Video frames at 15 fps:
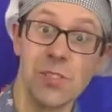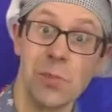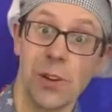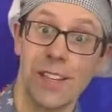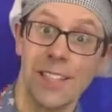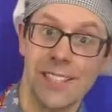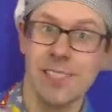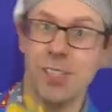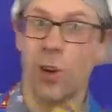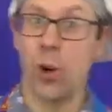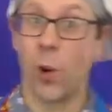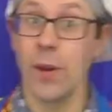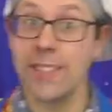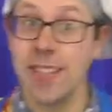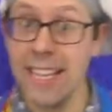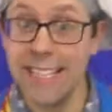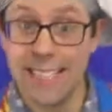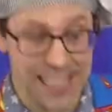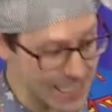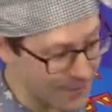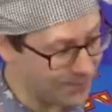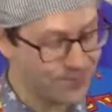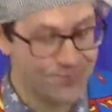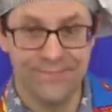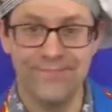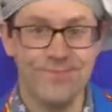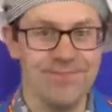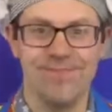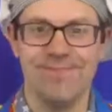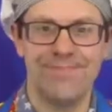one, or a daisy.
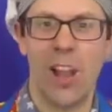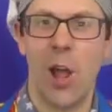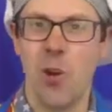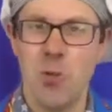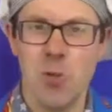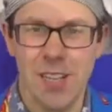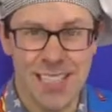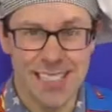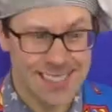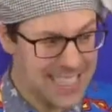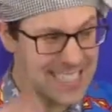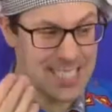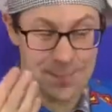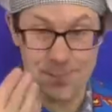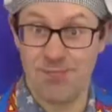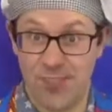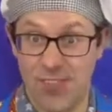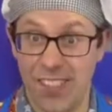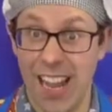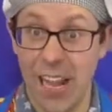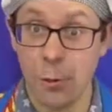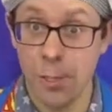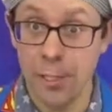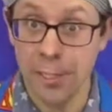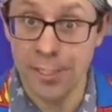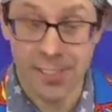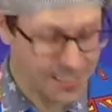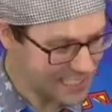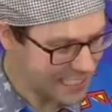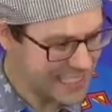No, these are
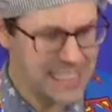flowers,